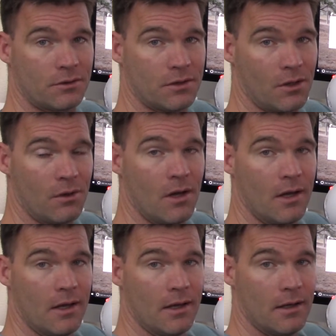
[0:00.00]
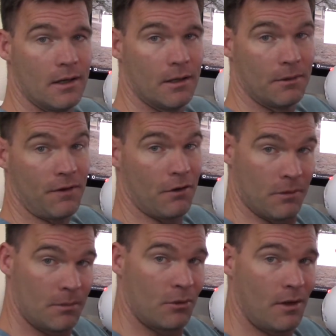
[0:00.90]
So um, if I
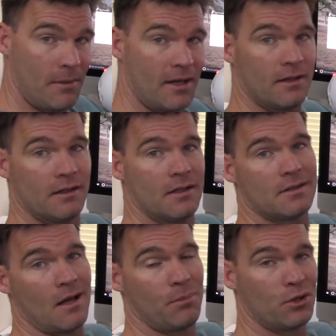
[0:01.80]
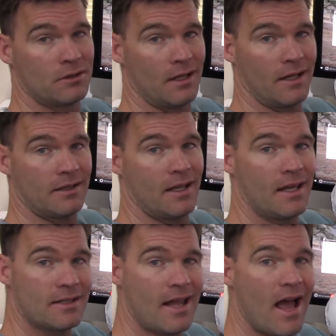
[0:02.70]
remember when I'm editing this, I'll post a link to
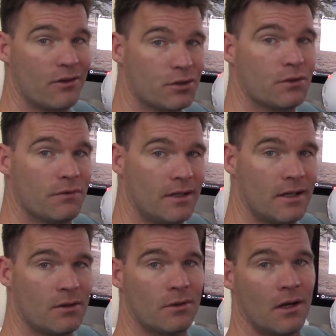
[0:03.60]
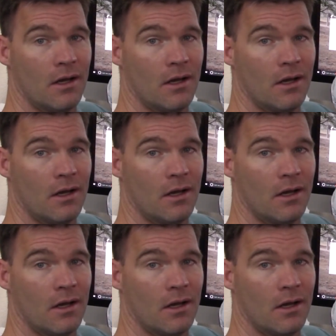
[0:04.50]
his how-to video.